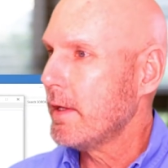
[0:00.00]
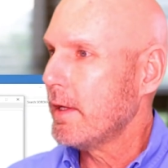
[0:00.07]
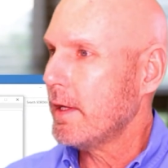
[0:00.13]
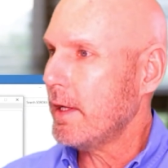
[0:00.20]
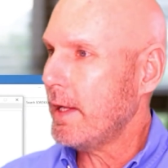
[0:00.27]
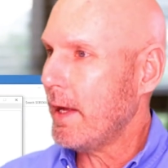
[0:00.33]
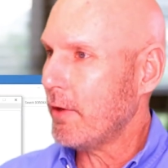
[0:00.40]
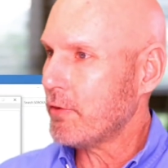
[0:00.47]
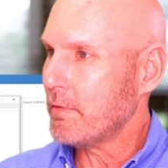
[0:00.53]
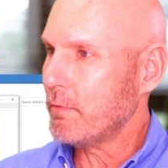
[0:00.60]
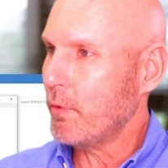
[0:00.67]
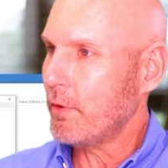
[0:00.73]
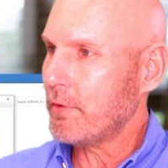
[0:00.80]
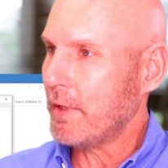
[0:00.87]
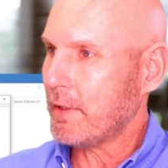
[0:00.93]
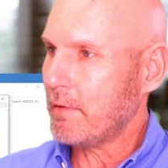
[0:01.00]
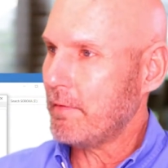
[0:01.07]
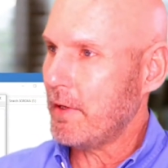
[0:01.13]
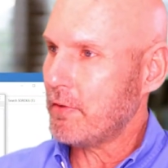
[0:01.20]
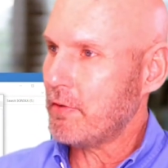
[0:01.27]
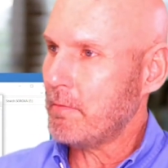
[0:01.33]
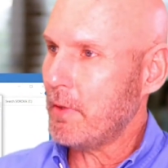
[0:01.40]
And now it's in voice
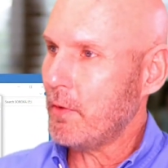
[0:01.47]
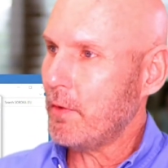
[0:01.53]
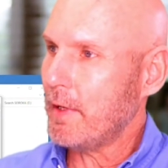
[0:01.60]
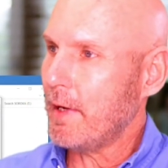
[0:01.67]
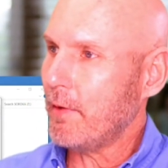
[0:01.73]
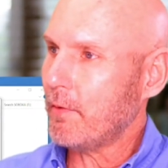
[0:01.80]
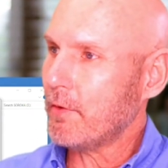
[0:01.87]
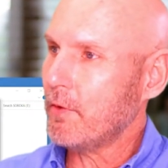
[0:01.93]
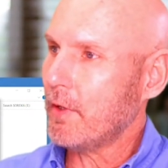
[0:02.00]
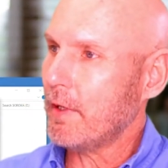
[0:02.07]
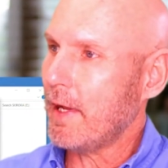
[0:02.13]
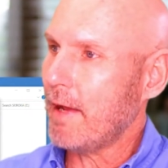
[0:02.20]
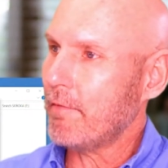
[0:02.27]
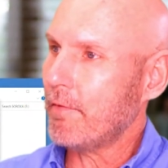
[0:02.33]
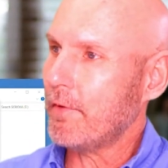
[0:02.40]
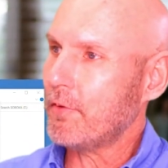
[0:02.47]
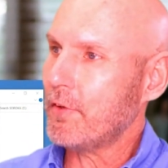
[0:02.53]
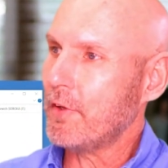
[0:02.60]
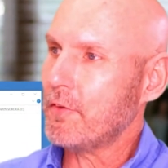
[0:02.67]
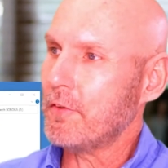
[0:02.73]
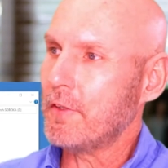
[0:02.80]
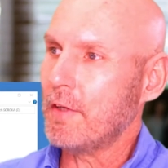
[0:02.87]
activation mode. Now you can have the
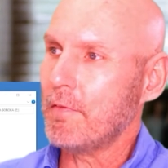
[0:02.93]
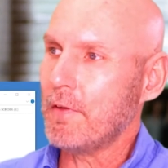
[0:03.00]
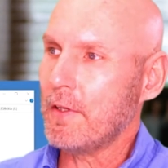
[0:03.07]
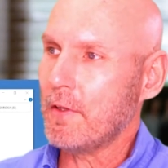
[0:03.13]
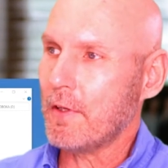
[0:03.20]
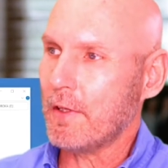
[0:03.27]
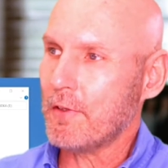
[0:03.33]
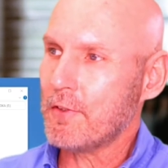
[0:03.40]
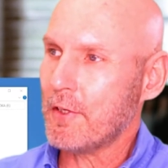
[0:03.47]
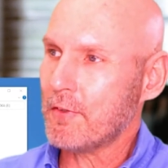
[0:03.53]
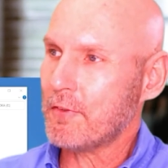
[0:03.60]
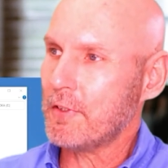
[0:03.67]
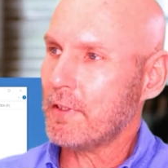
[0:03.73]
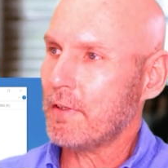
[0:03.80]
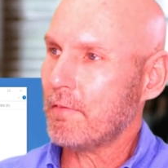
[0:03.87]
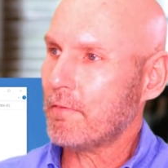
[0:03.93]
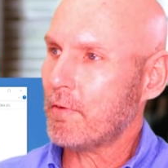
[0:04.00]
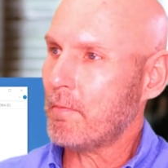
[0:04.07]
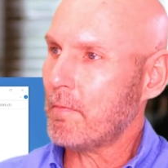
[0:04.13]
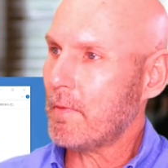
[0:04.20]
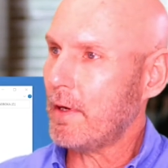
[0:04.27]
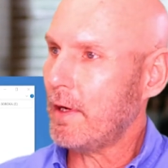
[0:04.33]
sensitivity, you can adjust it
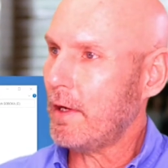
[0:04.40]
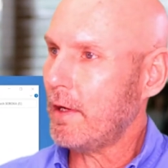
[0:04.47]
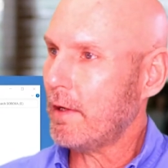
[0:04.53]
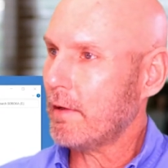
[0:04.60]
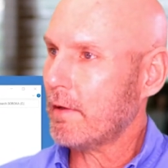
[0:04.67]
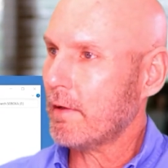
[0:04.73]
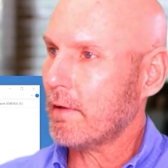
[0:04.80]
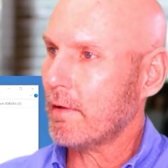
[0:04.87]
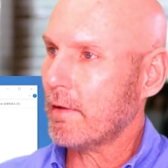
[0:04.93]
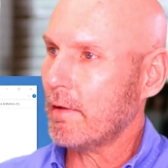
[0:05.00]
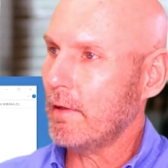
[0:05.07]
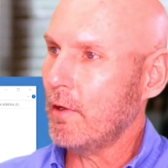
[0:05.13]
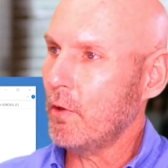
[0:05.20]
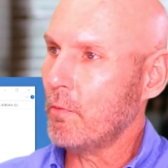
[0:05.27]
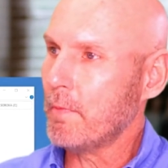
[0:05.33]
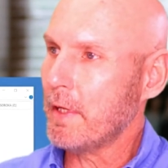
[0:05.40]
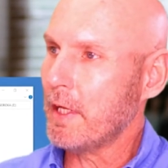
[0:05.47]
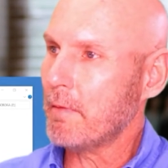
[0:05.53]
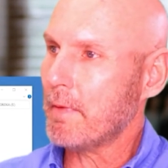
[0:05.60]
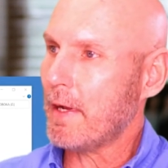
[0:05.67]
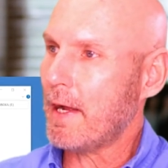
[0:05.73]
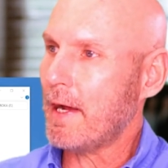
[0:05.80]
from low,
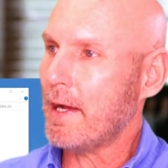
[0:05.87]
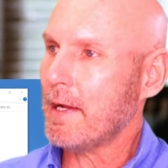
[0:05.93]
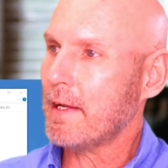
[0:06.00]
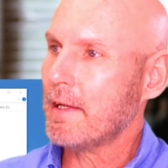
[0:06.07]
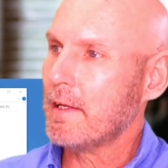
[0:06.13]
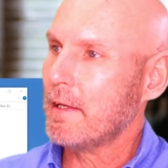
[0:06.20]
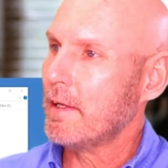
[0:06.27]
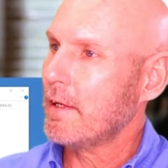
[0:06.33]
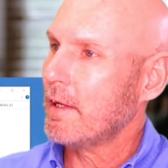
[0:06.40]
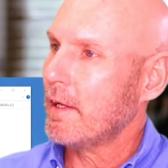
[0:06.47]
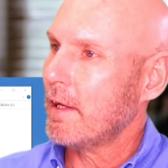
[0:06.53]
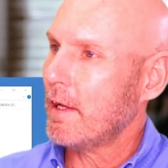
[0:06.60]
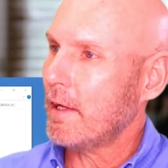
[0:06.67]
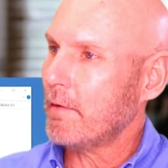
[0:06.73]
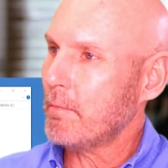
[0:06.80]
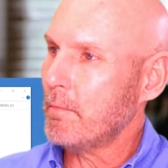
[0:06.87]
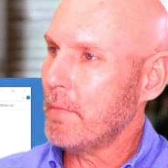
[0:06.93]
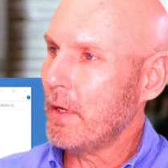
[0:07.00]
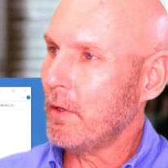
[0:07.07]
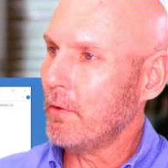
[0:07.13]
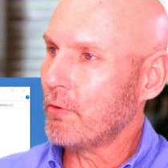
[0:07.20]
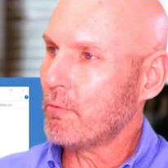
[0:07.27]
medium, and high.
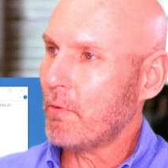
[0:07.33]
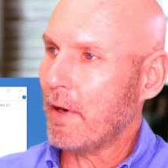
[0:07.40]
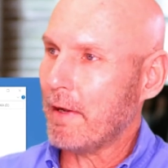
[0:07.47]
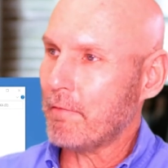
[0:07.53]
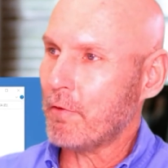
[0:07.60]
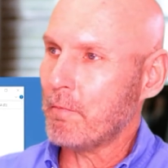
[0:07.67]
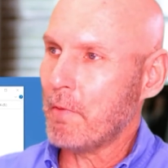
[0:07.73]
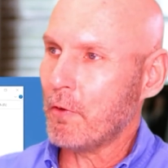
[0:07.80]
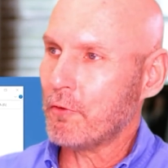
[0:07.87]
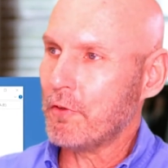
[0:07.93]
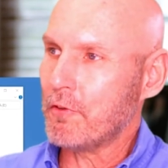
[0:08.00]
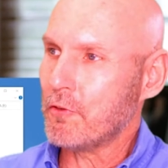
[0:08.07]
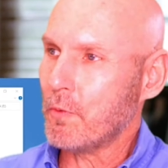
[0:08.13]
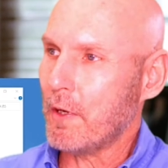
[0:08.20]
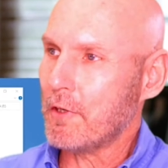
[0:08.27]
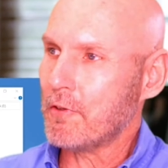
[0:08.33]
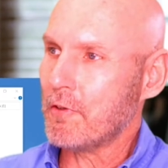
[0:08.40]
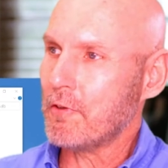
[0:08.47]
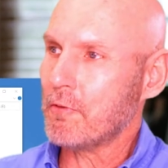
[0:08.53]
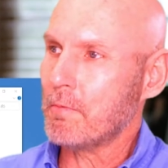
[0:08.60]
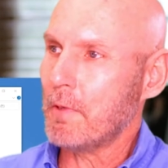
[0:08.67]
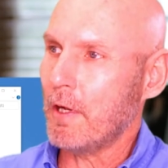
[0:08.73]
Middle is right for most
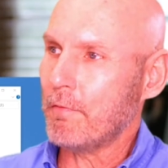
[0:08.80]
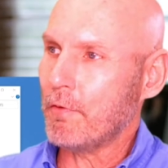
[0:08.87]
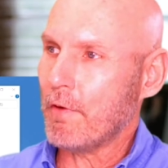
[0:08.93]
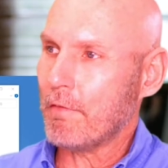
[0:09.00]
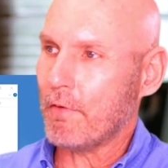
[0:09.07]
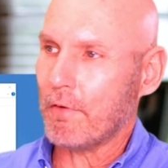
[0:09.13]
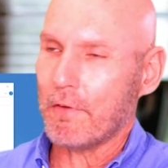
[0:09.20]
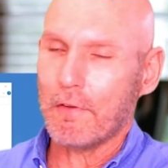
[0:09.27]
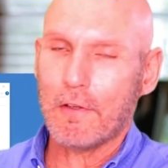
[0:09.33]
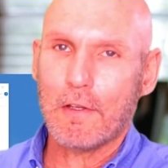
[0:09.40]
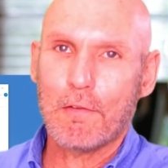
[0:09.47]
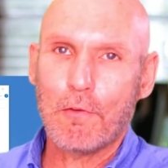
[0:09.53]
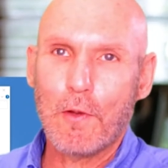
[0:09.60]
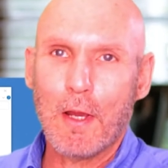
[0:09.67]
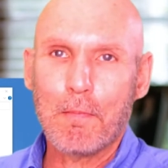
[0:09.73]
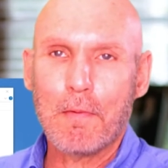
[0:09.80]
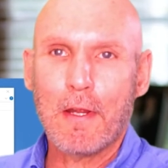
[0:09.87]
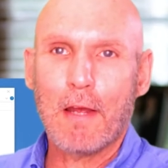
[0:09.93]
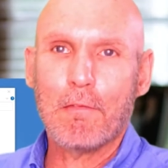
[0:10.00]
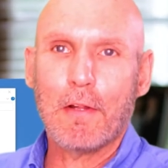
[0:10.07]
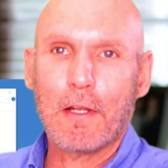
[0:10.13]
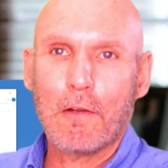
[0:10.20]
situations, but if you happen to
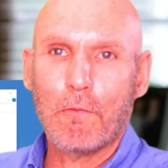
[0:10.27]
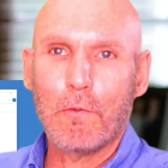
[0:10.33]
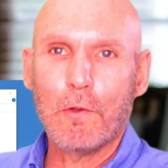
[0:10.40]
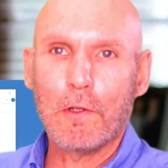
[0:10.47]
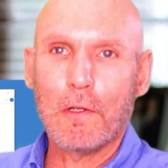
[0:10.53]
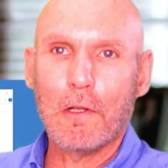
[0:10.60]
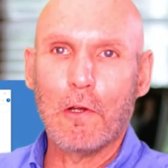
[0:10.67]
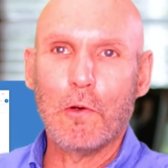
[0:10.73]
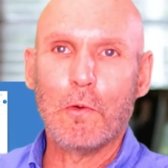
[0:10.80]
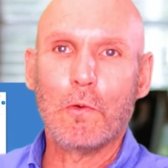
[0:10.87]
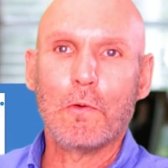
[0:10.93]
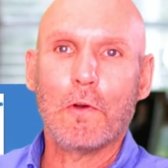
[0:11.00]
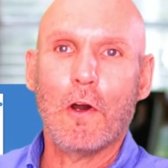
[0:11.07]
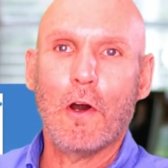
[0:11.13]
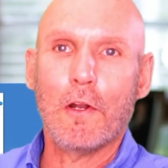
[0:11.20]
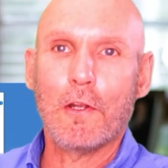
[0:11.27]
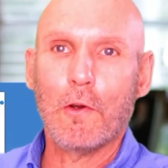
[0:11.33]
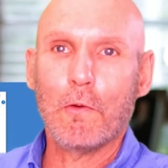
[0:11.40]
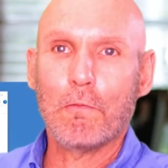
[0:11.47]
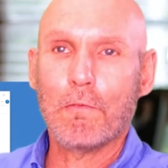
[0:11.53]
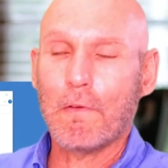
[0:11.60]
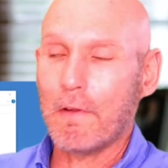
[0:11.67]
have like a really low
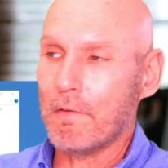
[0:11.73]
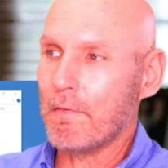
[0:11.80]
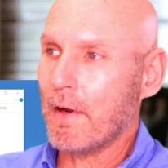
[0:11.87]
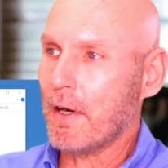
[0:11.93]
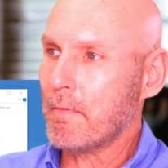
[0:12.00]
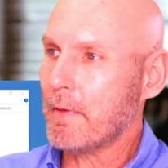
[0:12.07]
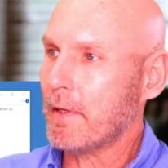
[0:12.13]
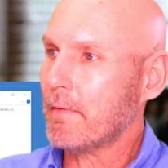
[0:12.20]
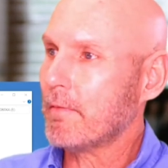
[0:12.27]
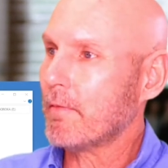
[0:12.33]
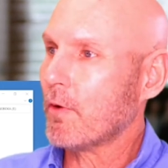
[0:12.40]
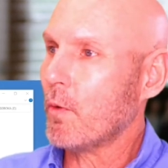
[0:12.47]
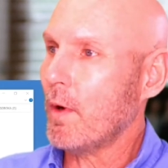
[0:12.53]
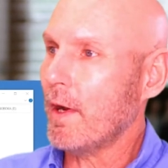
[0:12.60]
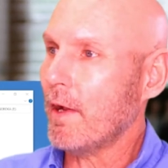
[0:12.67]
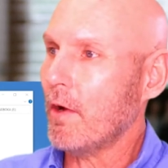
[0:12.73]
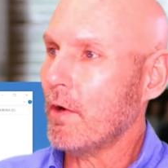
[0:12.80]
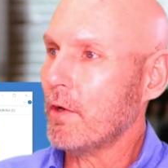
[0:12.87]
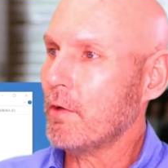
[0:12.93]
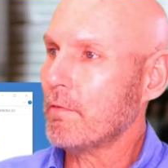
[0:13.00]
audio environment, quiet audio